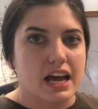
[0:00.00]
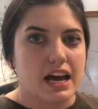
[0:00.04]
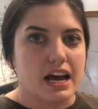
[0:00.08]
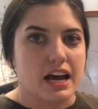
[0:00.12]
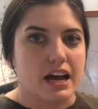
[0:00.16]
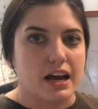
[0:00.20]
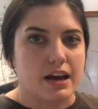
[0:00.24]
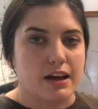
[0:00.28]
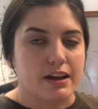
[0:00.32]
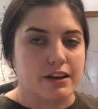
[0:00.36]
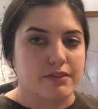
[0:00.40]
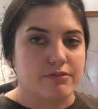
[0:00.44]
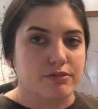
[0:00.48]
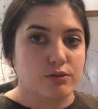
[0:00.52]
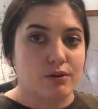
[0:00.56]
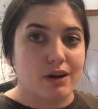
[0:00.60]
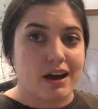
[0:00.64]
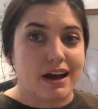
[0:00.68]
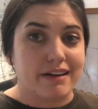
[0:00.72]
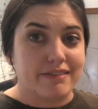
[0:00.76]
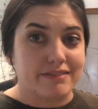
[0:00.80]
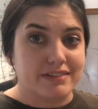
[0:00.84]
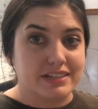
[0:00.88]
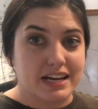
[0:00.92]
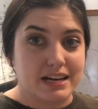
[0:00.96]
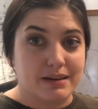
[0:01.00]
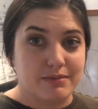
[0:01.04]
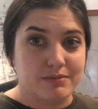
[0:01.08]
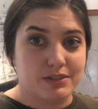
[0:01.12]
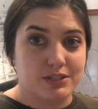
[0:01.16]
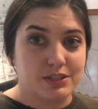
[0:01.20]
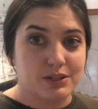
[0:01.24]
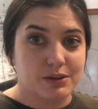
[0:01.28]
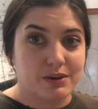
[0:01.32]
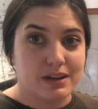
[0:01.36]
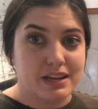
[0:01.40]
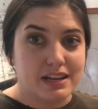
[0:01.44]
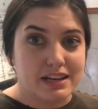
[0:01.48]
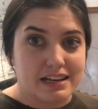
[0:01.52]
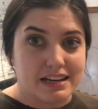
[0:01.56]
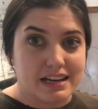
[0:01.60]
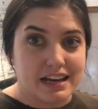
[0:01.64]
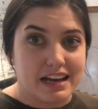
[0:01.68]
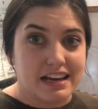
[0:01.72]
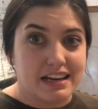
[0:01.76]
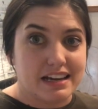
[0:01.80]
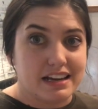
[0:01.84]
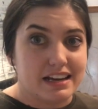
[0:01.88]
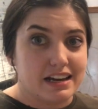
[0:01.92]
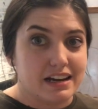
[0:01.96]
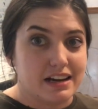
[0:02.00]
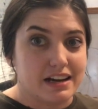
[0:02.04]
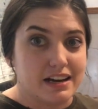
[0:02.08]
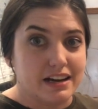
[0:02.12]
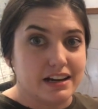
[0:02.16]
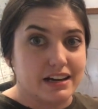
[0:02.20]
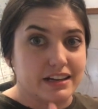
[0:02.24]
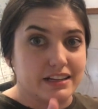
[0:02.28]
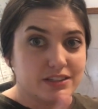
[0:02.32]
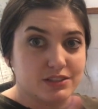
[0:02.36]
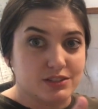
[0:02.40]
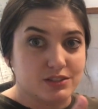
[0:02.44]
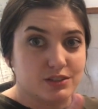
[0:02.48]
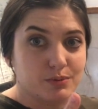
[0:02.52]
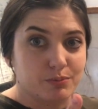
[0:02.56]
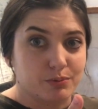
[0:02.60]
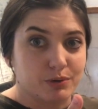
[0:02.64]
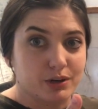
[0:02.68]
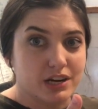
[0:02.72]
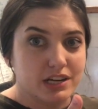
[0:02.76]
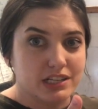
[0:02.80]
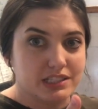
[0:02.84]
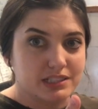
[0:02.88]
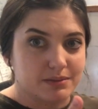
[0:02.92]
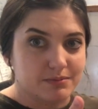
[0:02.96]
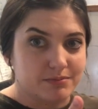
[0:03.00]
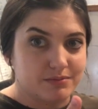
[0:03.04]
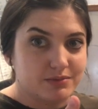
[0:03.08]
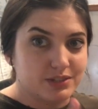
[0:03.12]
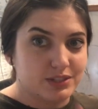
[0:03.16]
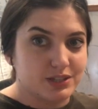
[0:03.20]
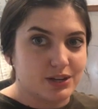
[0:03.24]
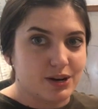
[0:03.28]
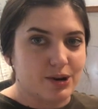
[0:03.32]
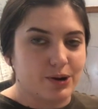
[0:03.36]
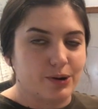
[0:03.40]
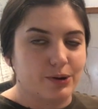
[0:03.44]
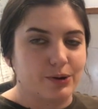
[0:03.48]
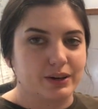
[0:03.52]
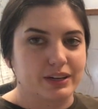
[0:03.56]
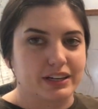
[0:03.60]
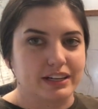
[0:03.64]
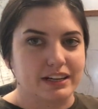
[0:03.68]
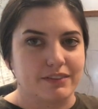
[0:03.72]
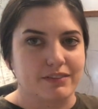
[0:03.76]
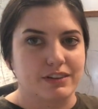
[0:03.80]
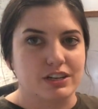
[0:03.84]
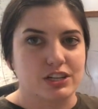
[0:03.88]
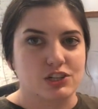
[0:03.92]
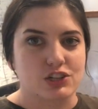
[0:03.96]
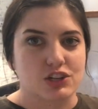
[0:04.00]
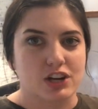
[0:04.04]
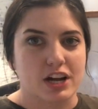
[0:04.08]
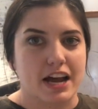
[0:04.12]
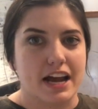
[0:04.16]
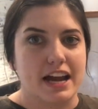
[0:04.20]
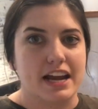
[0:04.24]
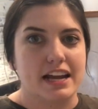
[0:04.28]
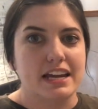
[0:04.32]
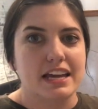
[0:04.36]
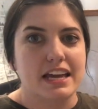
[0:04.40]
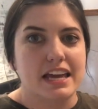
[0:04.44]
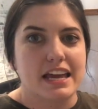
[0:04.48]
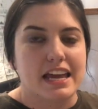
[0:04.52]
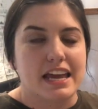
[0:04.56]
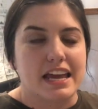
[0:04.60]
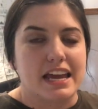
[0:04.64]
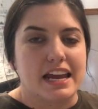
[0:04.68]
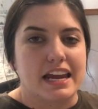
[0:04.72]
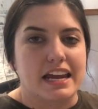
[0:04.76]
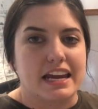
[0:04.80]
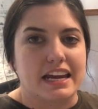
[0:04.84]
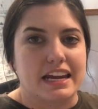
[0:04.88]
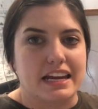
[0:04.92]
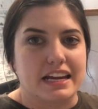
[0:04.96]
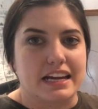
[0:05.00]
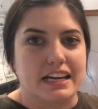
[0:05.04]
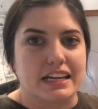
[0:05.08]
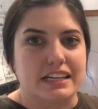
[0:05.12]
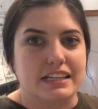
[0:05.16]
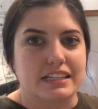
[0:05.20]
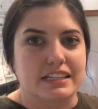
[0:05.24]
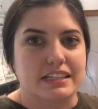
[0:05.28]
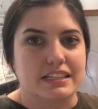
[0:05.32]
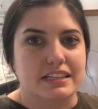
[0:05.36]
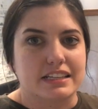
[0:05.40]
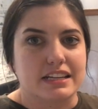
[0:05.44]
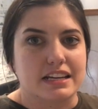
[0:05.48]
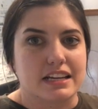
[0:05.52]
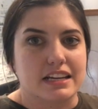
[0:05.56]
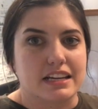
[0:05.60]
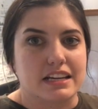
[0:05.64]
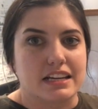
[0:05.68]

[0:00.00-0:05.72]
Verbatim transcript: Uh, if you have time to do it, uh, it's super awesome. So give it a try and